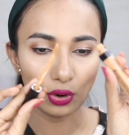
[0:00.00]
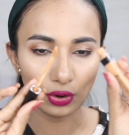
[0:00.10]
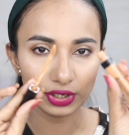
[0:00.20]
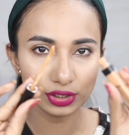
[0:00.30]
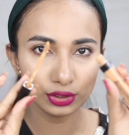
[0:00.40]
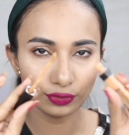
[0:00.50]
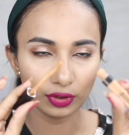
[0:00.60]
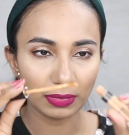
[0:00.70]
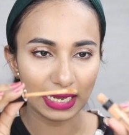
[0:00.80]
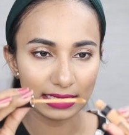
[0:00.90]
orange
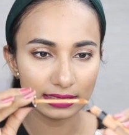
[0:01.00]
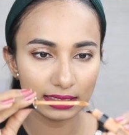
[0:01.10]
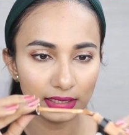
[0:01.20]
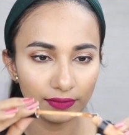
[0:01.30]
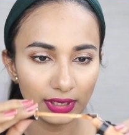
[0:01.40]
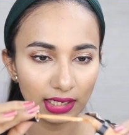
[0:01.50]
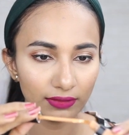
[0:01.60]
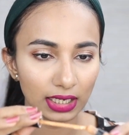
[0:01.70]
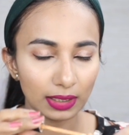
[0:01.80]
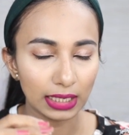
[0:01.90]
for my skin
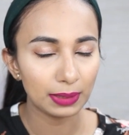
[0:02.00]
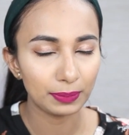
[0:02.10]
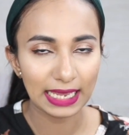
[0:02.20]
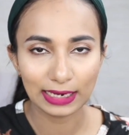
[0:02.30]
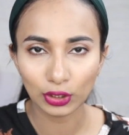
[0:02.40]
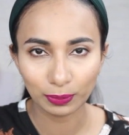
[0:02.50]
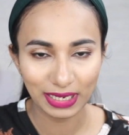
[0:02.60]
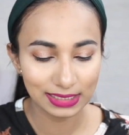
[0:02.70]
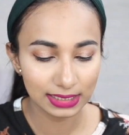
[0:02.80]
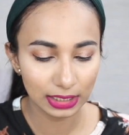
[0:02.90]
whenever I apply it on
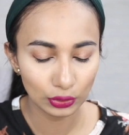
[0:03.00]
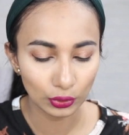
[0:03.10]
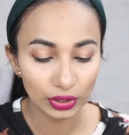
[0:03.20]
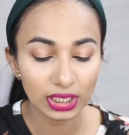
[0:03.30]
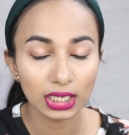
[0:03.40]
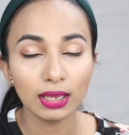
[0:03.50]
my skin tone.